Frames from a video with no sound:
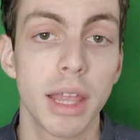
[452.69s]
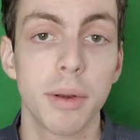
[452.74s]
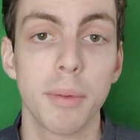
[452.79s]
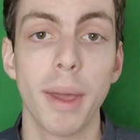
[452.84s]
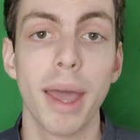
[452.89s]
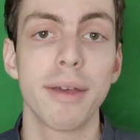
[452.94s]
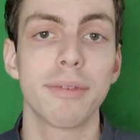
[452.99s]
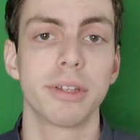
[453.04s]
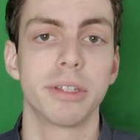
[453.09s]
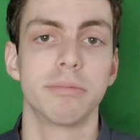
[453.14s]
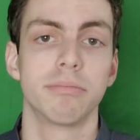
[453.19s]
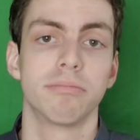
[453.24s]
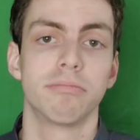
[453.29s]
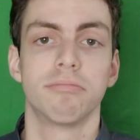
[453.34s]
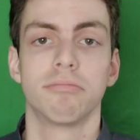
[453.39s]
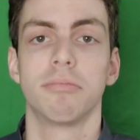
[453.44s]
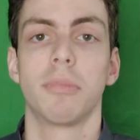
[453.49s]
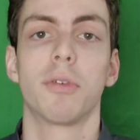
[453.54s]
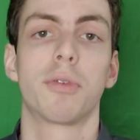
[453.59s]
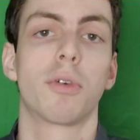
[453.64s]
then let them have it.
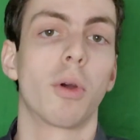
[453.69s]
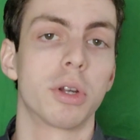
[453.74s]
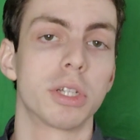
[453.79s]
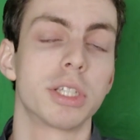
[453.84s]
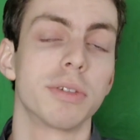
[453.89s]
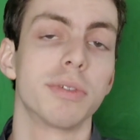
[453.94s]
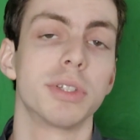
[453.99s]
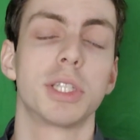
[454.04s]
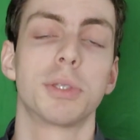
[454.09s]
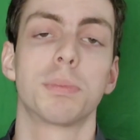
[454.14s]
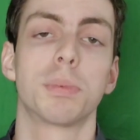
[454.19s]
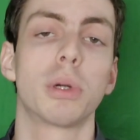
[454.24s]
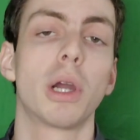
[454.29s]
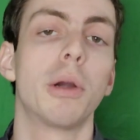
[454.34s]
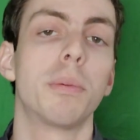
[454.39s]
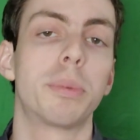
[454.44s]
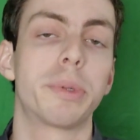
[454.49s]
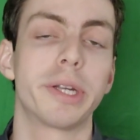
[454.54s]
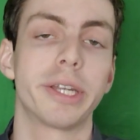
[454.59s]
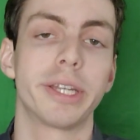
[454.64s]
Of course, if it's
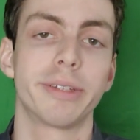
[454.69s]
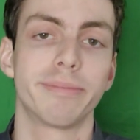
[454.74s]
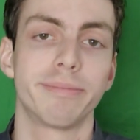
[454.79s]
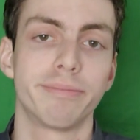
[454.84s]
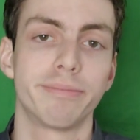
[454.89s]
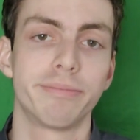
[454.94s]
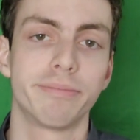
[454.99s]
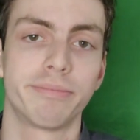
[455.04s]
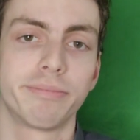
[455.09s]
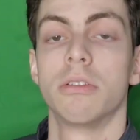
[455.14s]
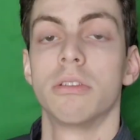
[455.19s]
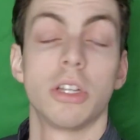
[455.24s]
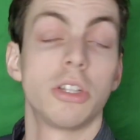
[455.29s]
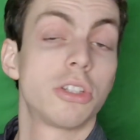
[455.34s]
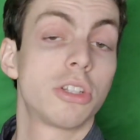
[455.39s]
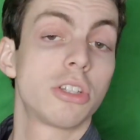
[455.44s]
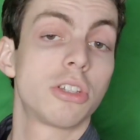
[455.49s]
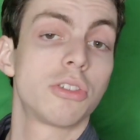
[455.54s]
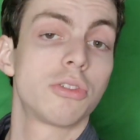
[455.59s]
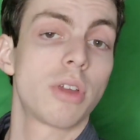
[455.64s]
appropriate.
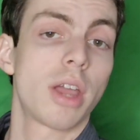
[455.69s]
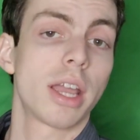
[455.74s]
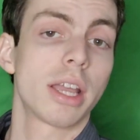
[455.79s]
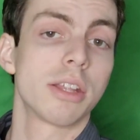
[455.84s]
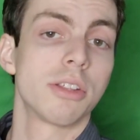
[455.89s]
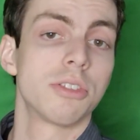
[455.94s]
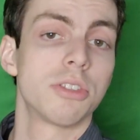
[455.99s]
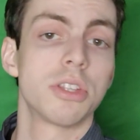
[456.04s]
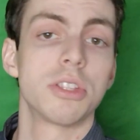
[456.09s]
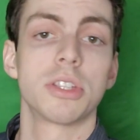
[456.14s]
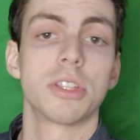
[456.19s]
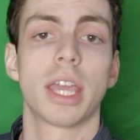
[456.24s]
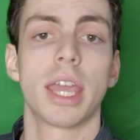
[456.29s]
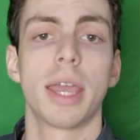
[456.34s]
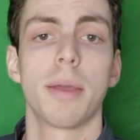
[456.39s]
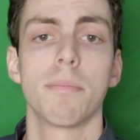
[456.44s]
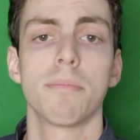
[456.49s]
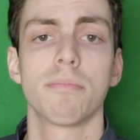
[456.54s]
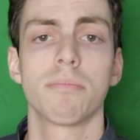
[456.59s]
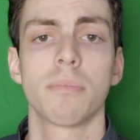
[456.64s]
Dungeons & Dragons is a
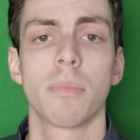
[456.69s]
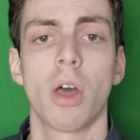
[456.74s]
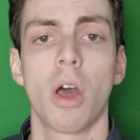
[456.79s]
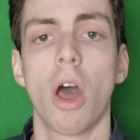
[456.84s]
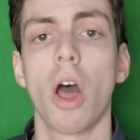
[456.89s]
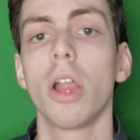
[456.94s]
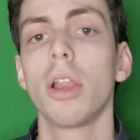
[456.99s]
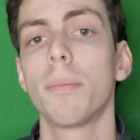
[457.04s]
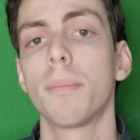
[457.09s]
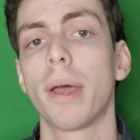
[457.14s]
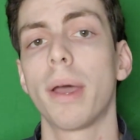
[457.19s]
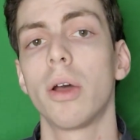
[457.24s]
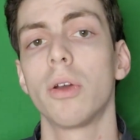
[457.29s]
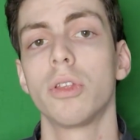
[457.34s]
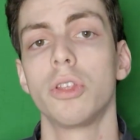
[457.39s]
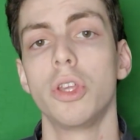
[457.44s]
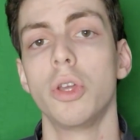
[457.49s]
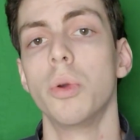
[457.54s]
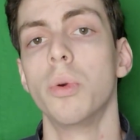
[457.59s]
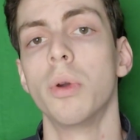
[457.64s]
game all
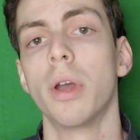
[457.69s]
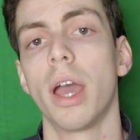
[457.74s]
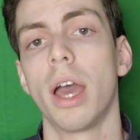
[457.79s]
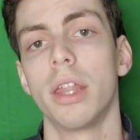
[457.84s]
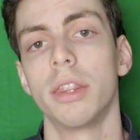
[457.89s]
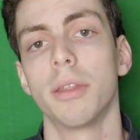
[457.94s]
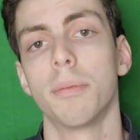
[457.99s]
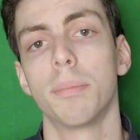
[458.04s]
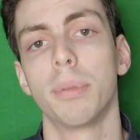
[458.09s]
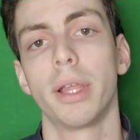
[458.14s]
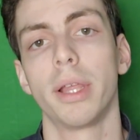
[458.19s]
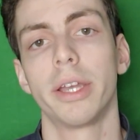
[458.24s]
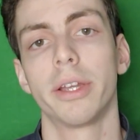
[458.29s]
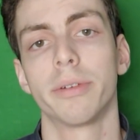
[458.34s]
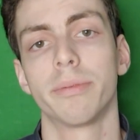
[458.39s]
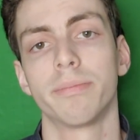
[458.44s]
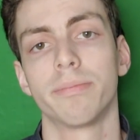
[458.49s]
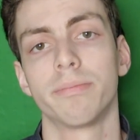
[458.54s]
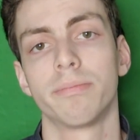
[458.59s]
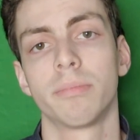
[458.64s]
about you and the
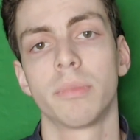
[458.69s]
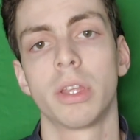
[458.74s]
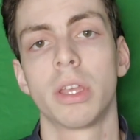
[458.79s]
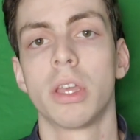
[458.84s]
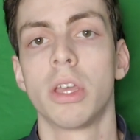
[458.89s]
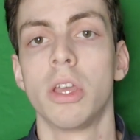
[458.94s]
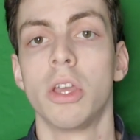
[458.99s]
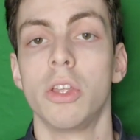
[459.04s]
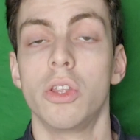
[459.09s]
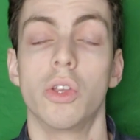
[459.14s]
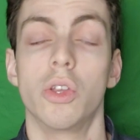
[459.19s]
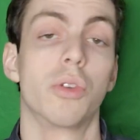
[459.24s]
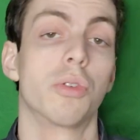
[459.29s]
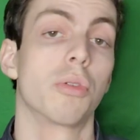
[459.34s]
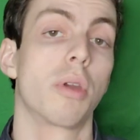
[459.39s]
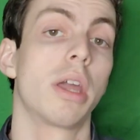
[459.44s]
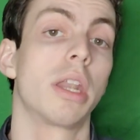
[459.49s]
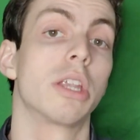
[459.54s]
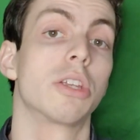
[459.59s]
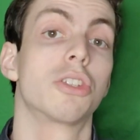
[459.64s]
player. You
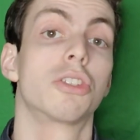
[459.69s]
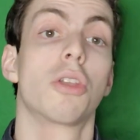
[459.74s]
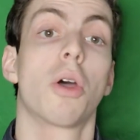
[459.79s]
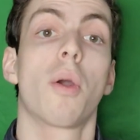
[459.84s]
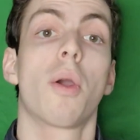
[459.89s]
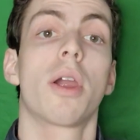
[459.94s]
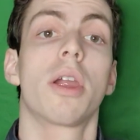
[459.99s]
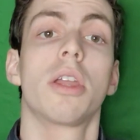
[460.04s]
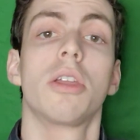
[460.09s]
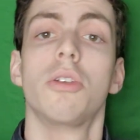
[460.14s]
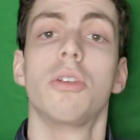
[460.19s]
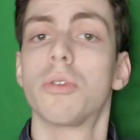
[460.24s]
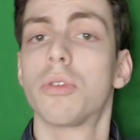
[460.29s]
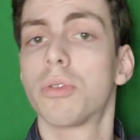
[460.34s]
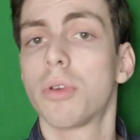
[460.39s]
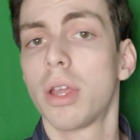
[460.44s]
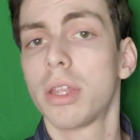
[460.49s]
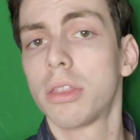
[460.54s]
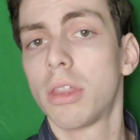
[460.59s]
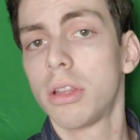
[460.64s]
create a story, you
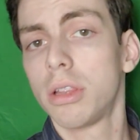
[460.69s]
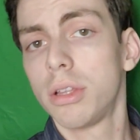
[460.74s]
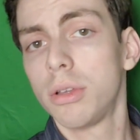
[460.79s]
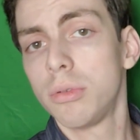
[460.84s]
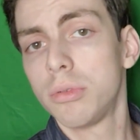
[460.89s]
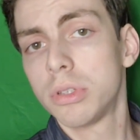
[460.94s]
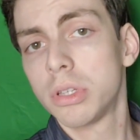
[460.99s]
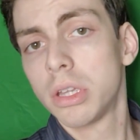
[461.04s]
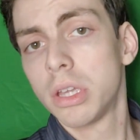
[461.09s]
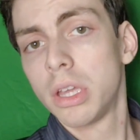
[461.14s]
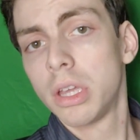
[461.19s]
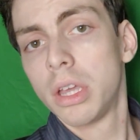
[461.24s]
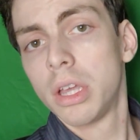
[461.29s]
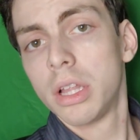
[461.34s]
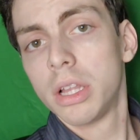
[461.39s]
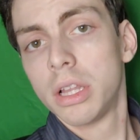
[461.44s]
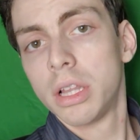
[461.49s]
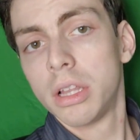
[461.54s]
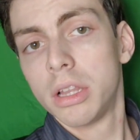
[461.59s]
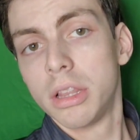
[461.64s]
create the loot,
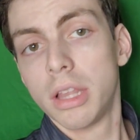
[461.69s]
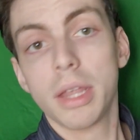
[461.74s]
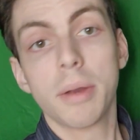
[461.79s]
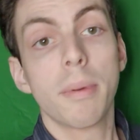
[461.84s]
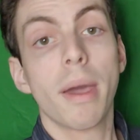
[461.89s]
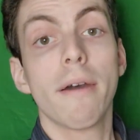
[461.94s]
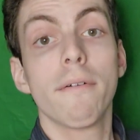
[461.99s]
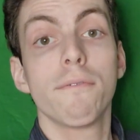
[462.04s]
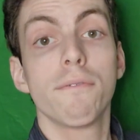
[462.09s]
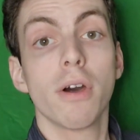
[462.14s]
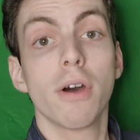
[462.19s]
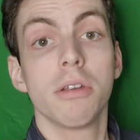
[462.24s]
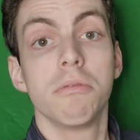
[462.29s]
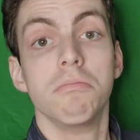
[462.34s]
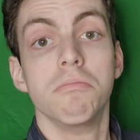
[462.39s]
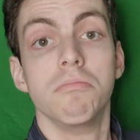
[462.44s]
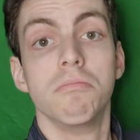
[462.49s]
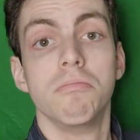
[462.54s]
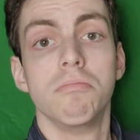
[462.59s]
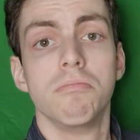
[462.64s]
let them have
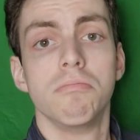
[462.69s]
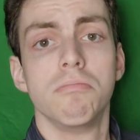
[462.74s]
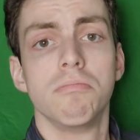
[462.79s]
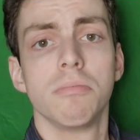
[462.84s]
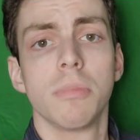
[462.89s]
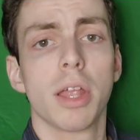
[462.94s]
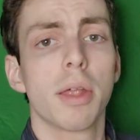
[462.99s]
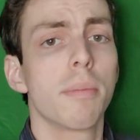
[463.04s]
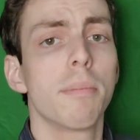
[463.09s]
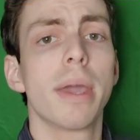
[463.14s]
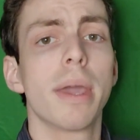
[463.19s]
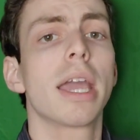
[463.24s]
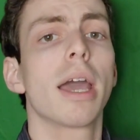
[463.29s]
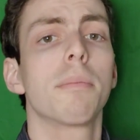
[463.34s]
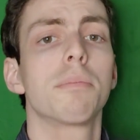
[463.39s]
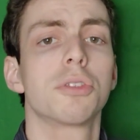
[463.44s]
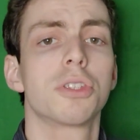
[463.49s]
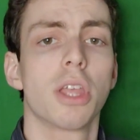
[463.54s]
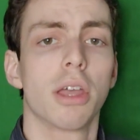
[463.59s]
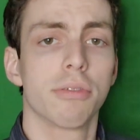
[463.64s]
fun, let them
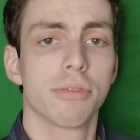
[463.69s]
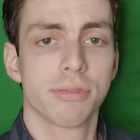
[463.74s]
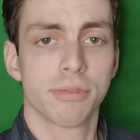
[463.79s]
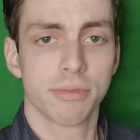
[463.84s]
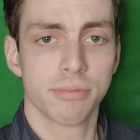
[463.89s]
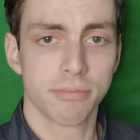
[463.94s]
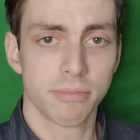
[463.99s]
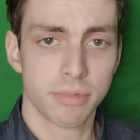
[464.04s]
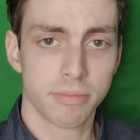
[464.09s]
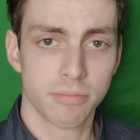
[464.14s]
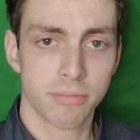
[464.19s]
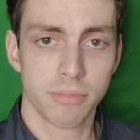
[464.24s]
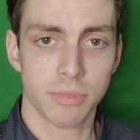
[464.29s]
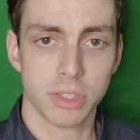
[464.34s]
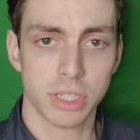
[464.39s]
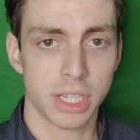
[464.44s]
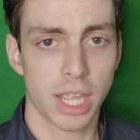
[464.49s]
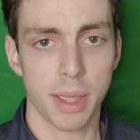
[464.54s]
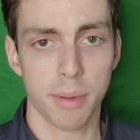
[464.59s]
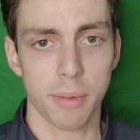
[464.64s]
make up stuff.
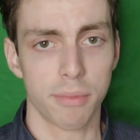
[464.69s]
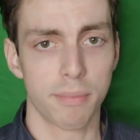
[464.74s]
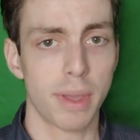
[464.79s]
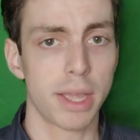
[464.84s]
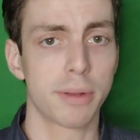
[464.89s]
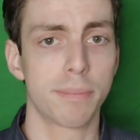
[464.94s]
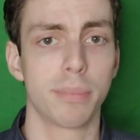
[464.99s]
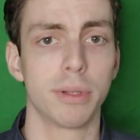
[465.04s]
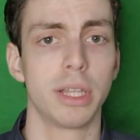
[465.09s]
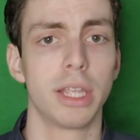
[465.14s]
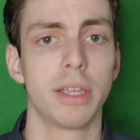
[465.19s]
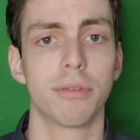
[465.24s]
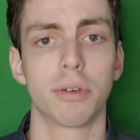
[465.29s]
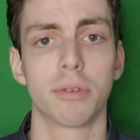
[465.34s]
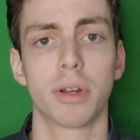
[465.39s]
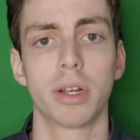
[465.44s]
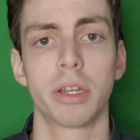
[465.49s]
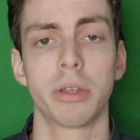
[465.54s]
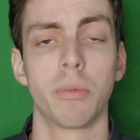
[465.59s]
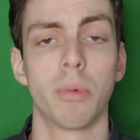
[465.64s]
It's a game of make-believe
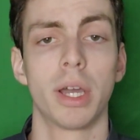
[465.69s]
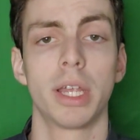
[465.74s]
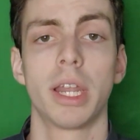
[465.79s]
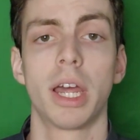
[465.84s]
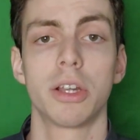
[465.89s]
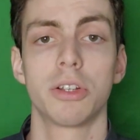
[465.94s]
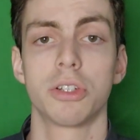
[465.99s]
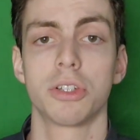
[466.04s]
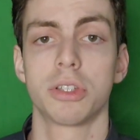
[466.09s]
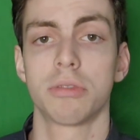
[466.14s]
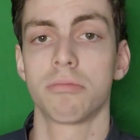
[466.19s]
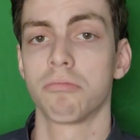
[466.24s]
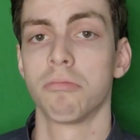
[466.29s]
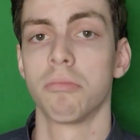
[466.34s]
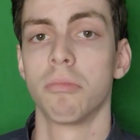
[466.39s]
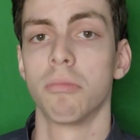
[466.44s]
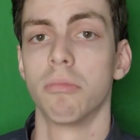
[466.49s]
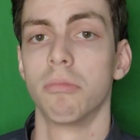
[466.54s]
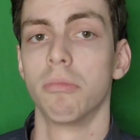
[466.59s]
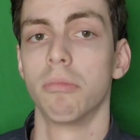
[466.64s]
already, why not just
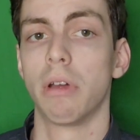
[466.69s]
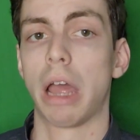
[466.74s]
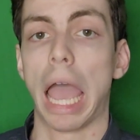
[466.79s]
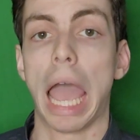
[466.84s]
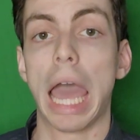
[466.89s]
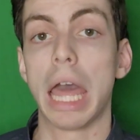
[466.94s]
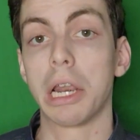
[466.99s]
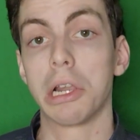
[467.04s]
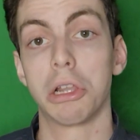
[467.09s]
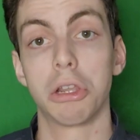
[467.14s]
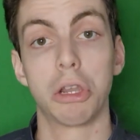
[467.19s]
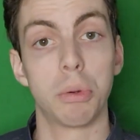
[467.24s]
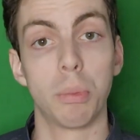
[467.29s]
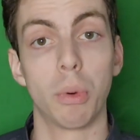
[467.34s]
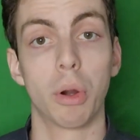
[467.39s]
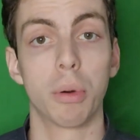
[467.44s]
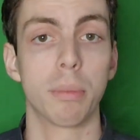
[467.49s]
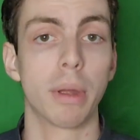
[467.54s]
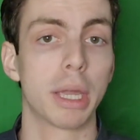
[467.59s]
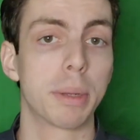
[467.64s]
add a little
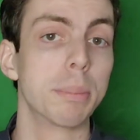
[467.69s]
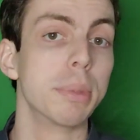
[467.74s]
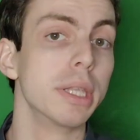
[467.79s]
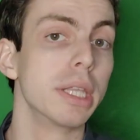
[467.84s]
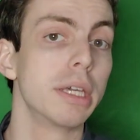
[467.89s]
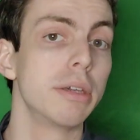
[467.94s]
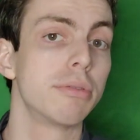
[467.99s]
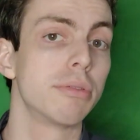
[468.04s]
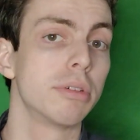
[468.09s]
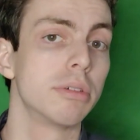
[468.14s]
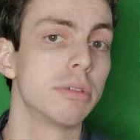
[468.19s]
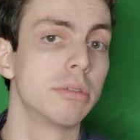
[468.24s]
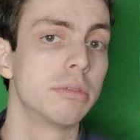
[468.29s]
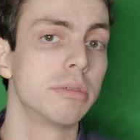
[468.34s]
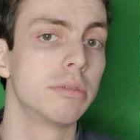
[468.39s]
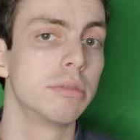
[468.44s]
more make-believe?